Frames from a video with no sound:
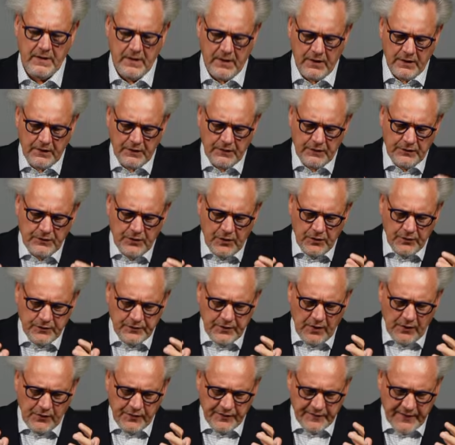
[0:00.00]

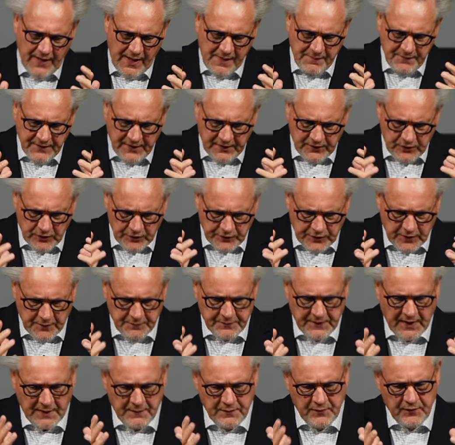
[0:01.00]
Those times that you
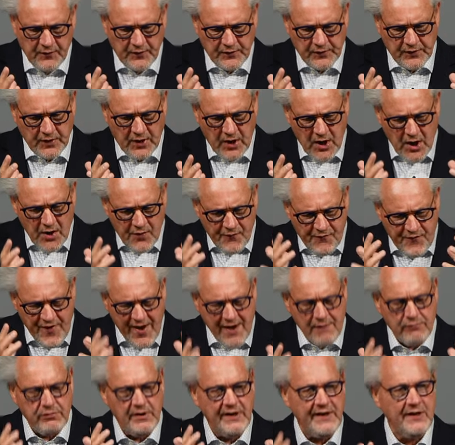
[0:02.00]
sometimes wonder,
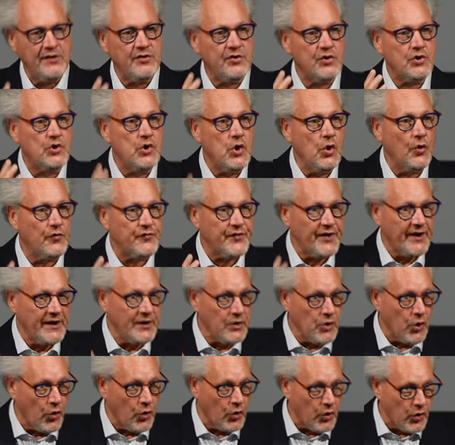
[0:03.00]
where is God in
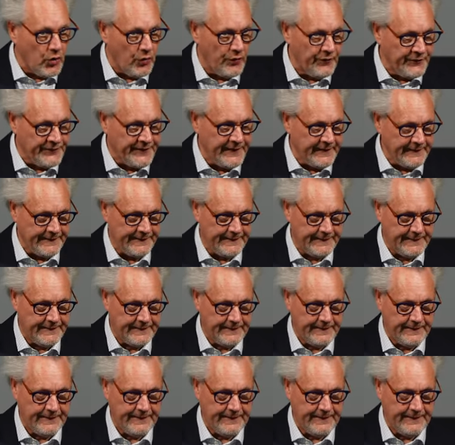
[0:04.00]
all of this?